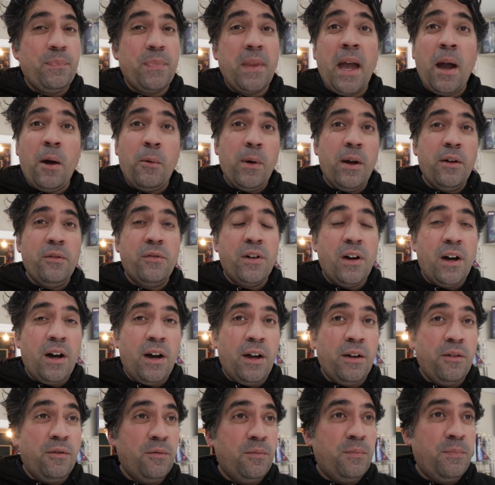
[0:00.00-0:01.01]
However,
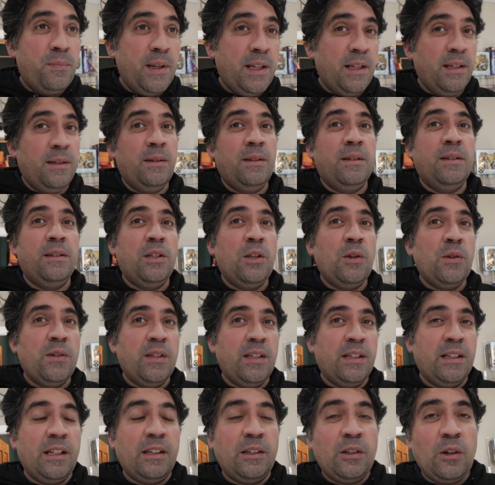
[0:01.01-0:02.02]
I've been
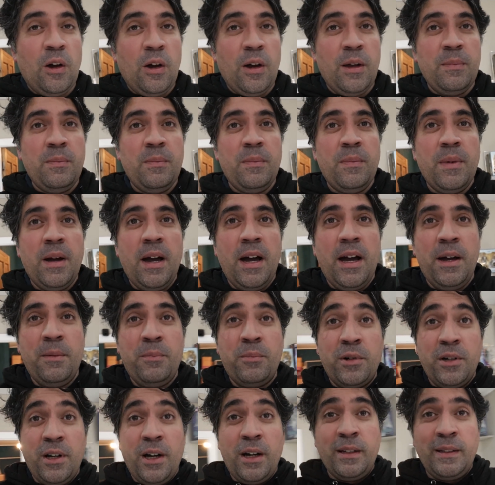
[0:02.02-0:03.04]
using the time
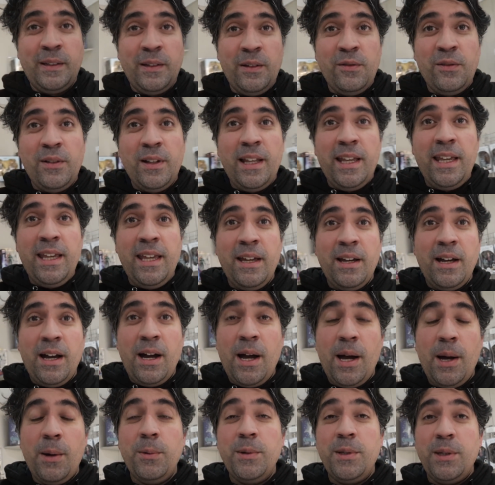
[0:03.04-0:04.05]
productively,
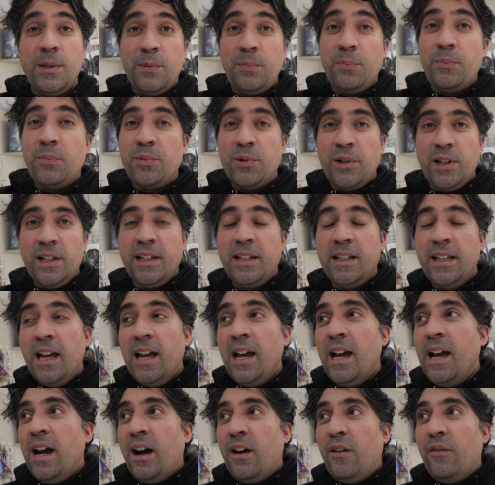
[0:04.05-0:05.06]
which is brilliant.
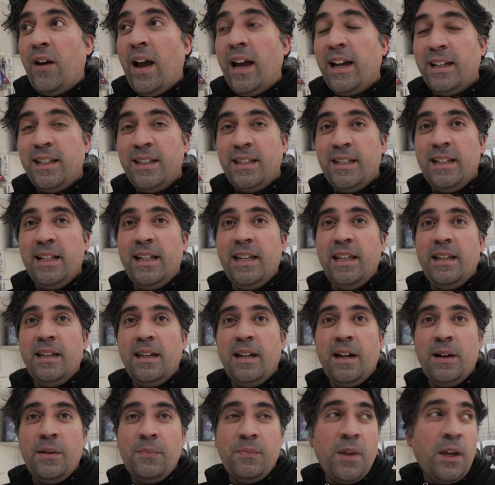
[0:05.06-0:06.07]
I've
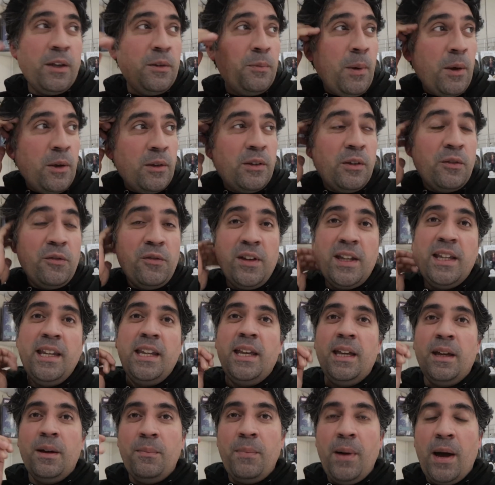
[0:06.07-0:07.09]
actually I spoke to
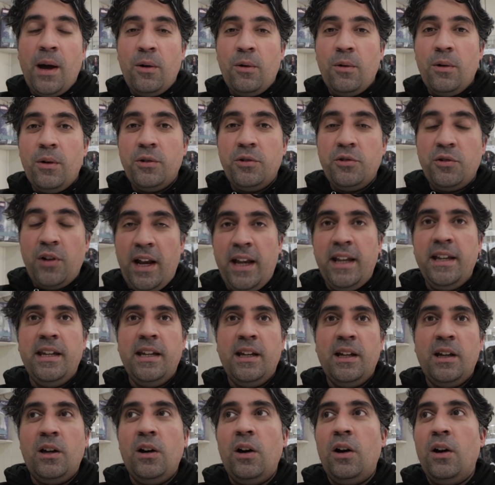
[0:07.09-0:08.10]
Vinny about
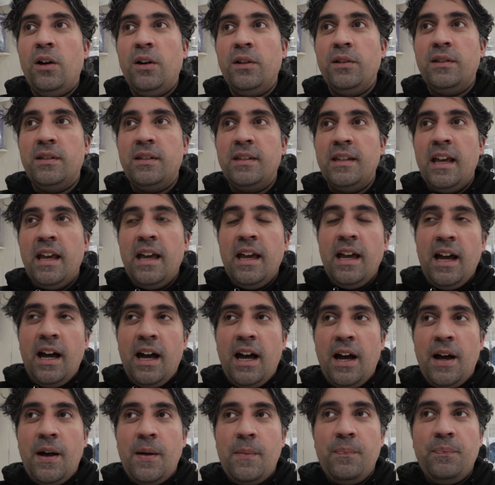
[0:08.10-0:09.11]
trading cards,
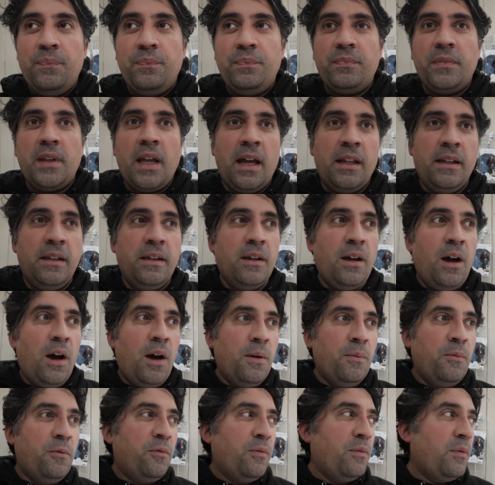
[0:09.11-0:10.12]
and
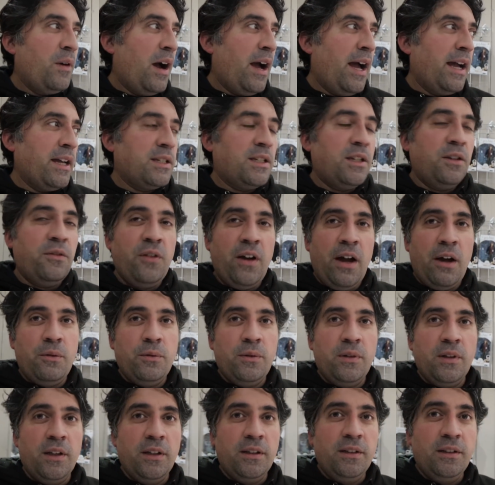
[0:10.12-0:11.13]
I've actually
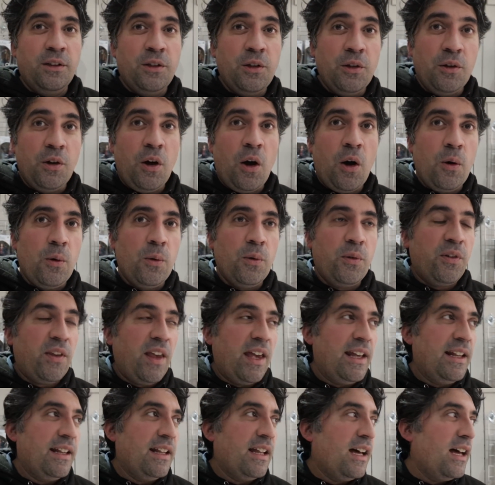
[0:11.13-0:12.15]
found a good
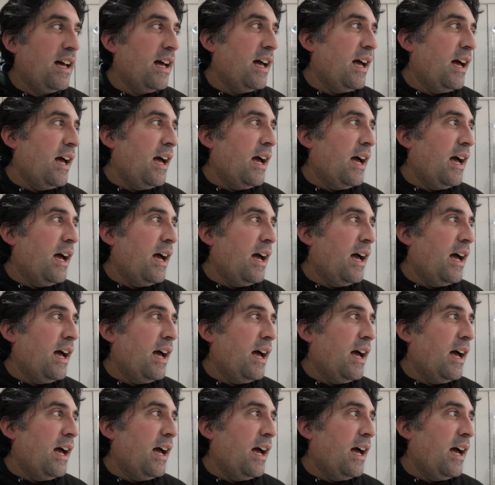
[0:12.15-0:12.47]
wholesaler,